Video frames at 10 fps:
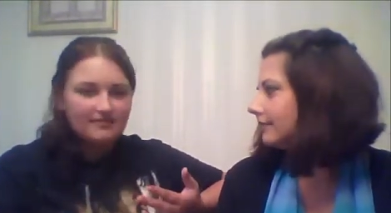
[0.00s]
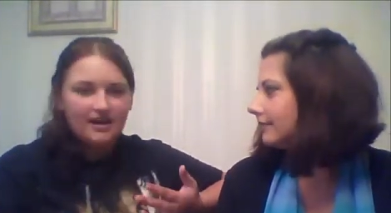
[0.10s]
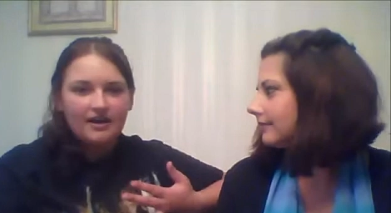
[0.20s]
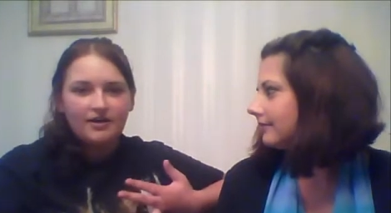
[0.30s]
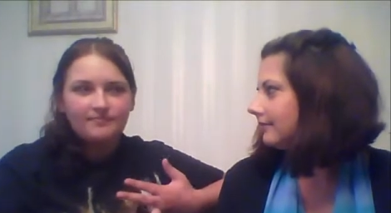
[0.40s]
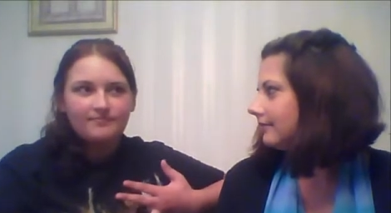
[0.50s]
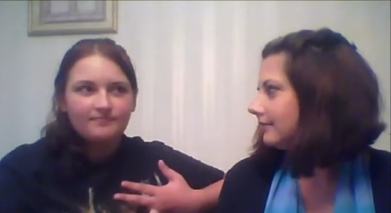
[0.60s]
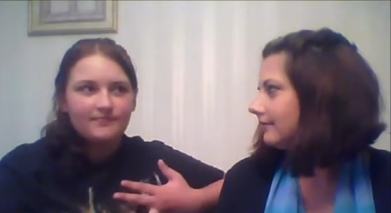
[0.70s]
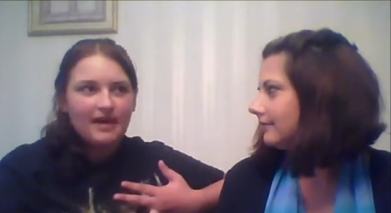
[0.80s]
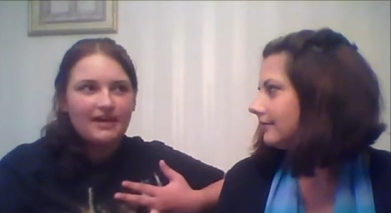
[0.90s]

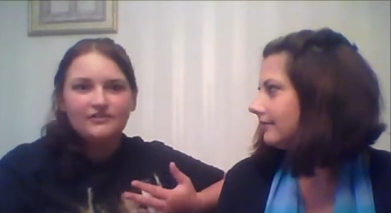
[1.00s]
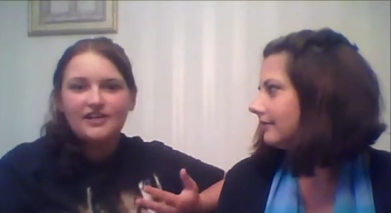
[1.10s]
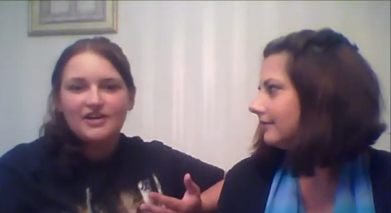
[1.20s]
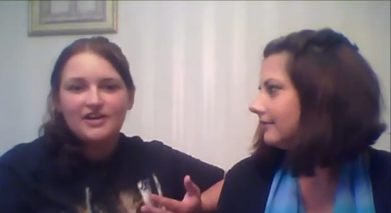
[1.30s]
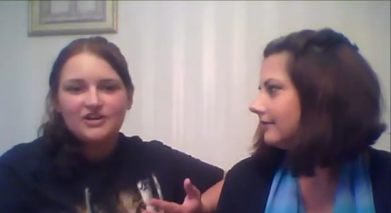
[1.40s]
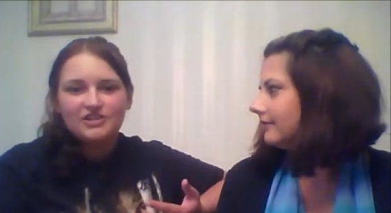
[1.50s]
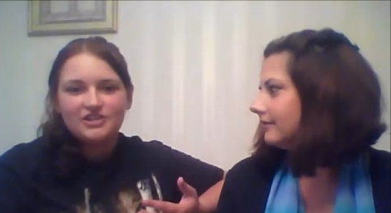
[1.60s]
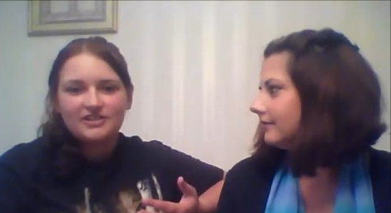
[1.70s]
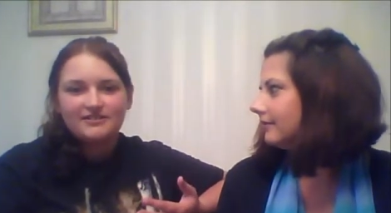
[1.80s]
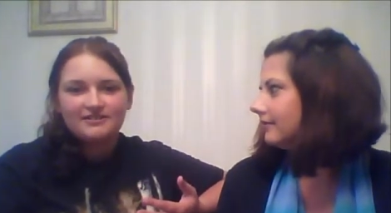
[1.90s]
Speaker 1: I don't like
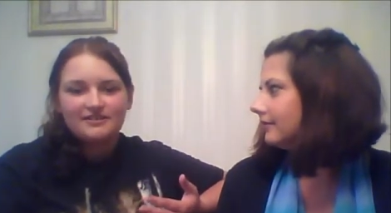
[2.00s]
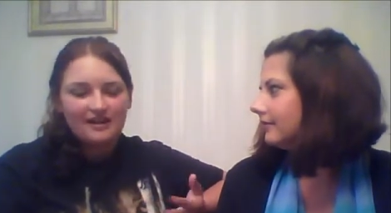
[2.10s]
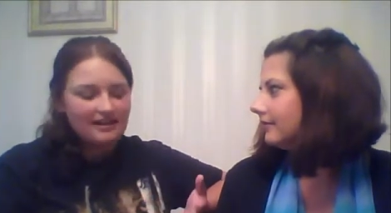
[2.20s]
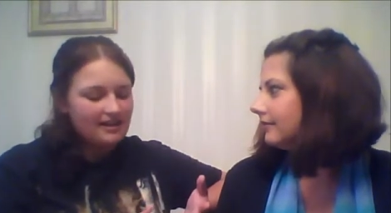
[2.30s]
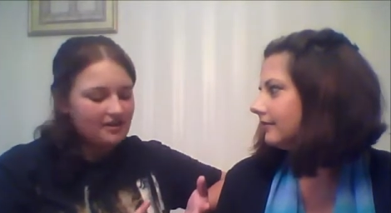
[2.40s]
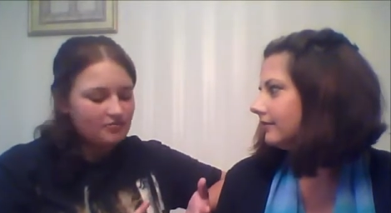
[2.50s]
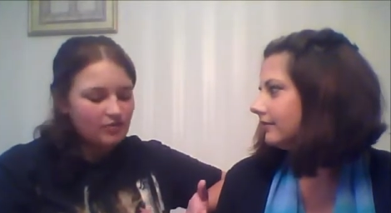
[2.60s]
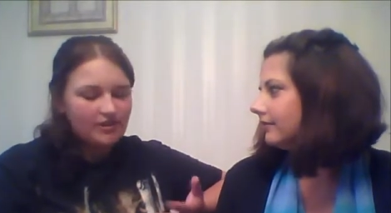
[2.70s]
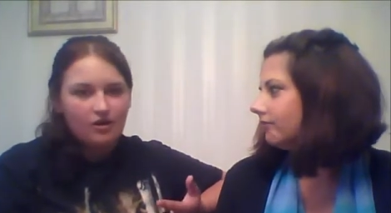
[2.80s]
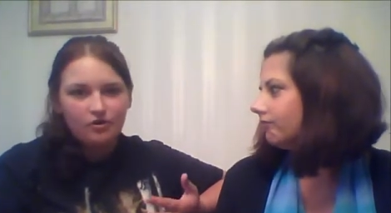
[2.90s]
Hershey's. I like
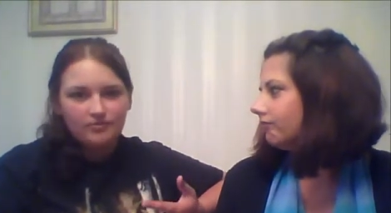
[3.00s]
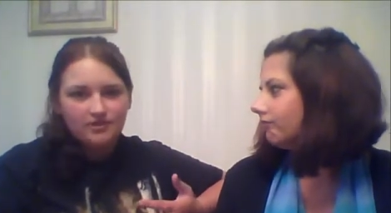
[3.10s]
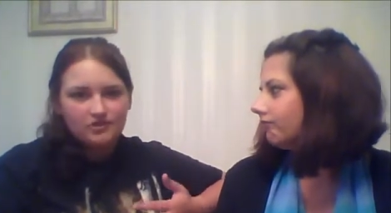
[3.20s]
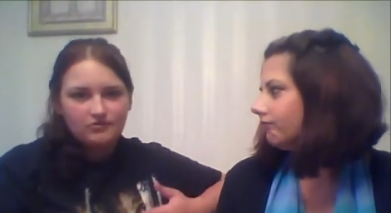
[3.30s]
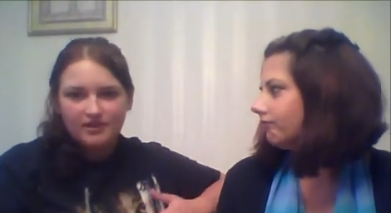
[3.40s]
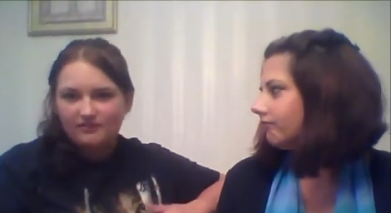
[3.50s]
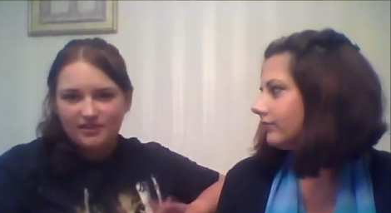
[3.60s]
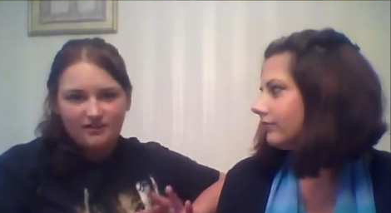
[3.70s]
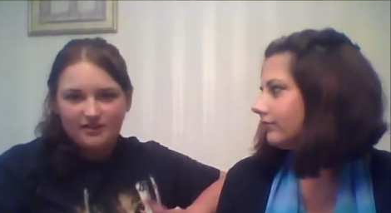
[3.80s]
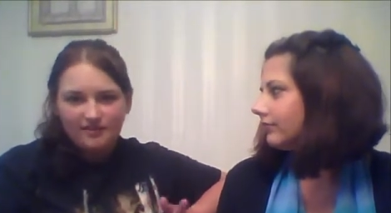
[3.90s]
them with the almonds, but
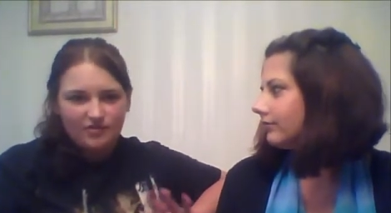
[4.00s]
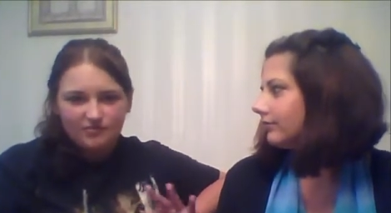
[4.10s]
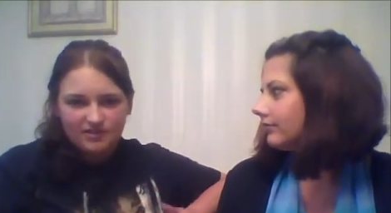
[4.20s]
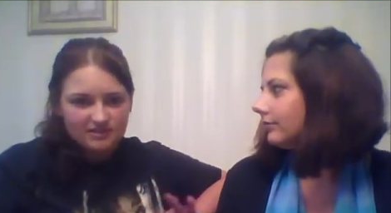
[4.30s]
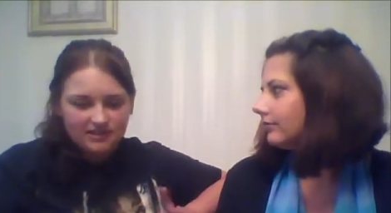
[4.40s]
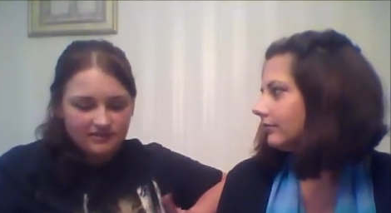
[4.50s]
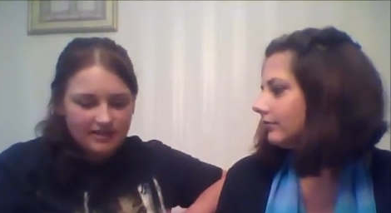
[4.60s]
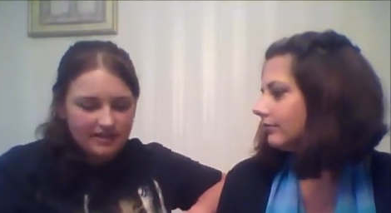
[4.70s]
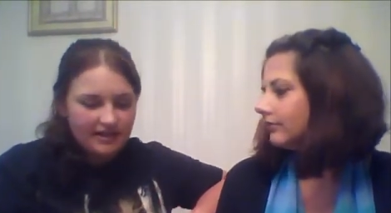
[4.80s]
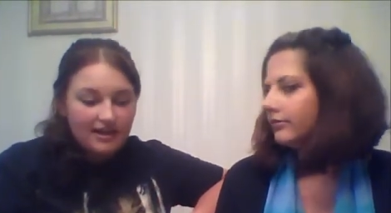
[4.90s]
if they don't have almonds, I don't
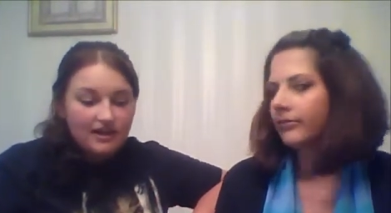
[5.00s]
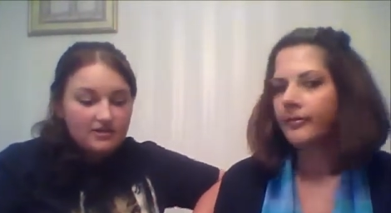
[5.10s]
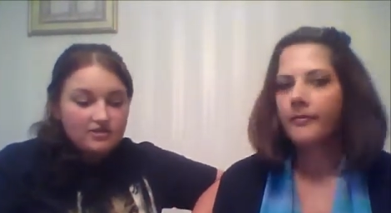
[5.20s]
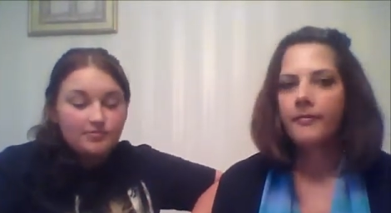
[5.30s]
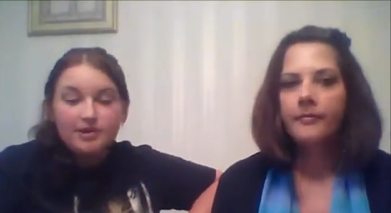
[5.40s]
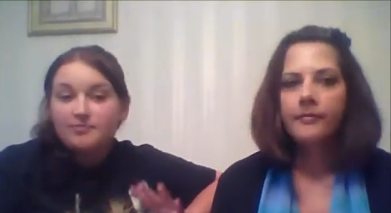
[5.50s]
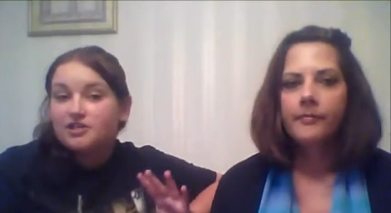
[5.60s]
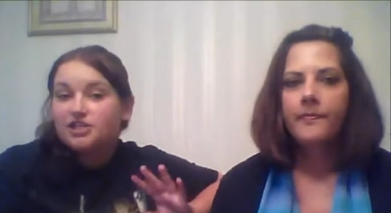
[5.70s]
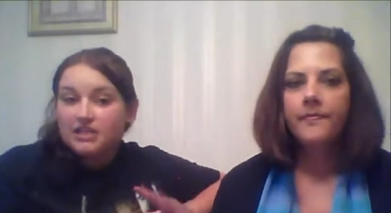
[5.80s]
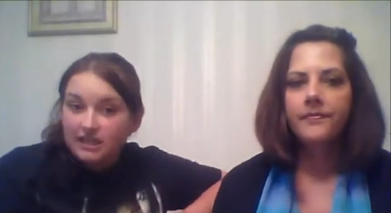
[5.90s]
like it. So pretty
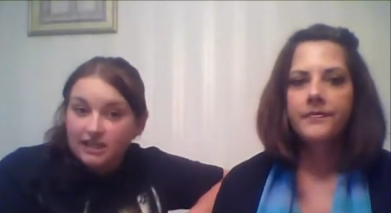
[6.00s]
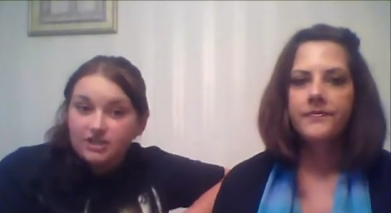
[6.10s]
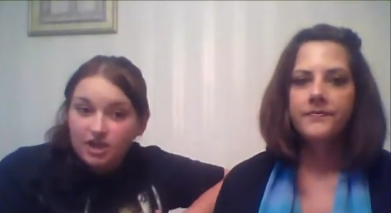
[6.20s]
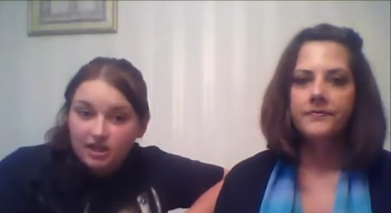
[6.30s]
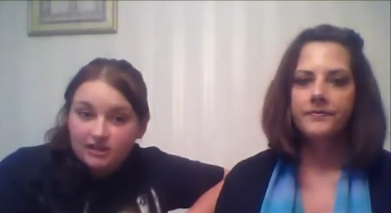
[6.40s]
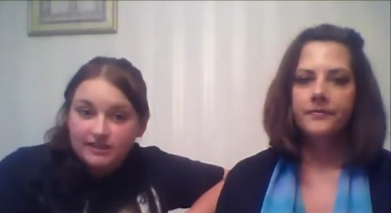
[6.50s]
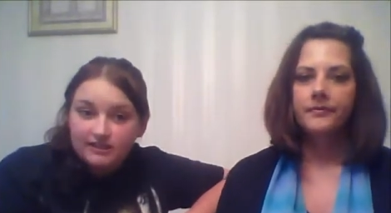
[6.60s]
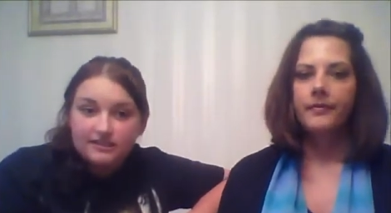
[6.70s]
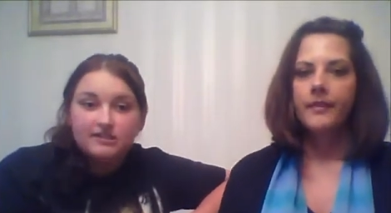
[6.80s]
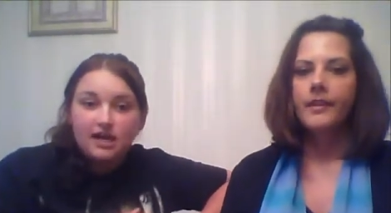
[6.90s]
much any
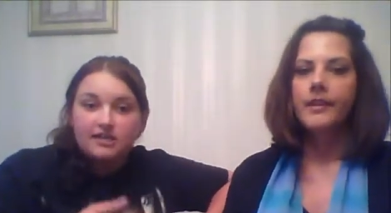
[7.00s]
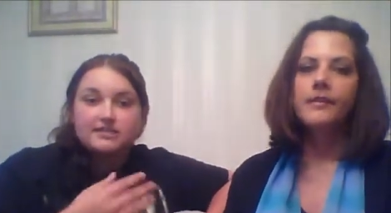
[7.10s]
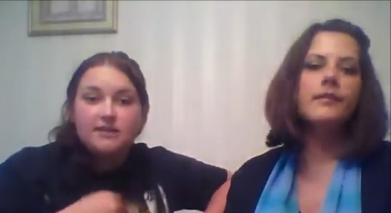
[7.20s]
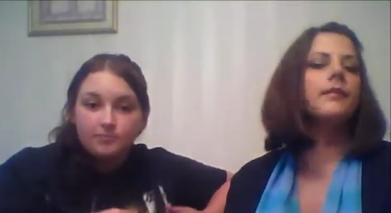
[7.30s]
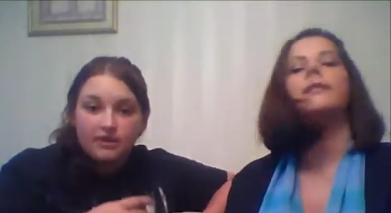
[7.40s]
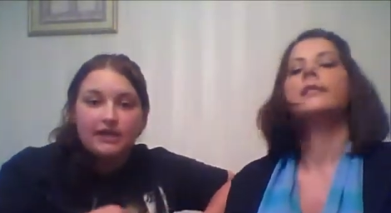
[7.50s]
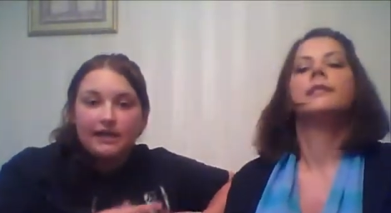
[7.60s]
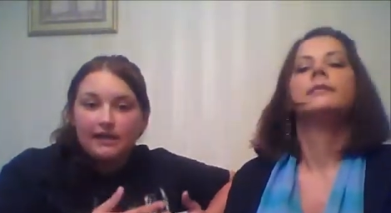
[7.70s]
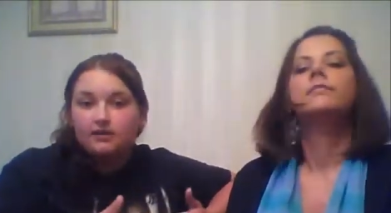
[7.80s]
chocolate that's got something in